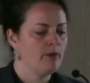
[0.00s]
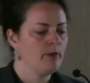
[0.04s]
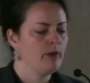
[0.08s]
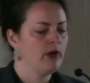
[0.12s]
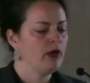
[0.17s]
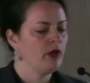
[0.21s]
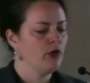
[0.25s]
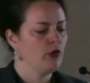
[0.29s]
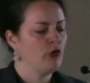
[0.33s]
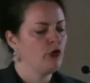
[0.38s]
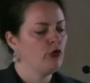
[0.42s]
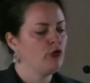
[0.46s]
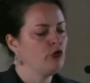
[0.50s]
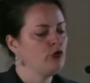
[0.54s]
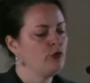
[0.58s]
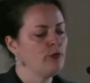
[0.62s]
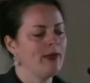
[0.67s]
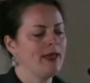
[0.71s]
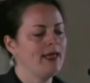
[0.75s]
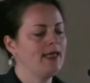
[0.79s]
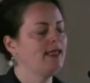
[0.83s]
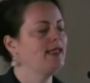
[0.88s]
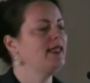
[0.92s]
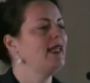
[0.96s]
But who
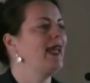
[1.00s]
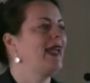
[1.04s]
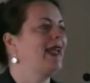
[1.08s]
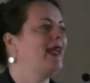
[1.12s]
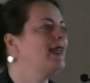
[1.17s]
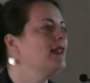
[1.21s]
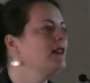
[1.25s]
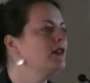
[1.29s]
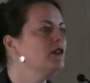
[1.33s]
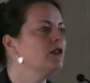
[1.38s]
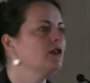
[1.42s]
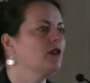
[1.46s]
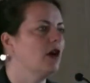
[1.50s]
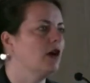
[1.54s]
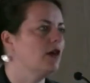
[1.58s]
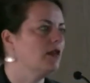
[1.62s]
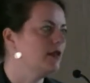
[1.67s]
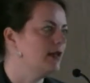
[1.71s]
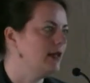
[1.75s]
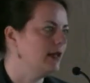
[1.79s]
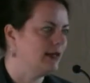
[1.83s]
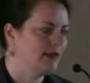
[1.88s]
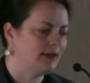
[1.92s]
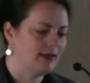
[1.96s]
maintains
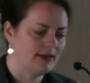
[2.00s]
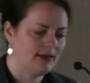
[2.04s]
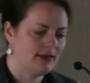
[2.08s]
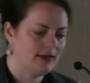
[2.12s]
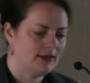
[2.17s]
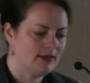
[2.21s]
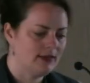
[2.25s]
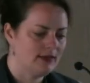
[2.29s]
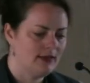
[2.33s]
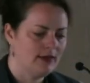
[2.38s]
all this?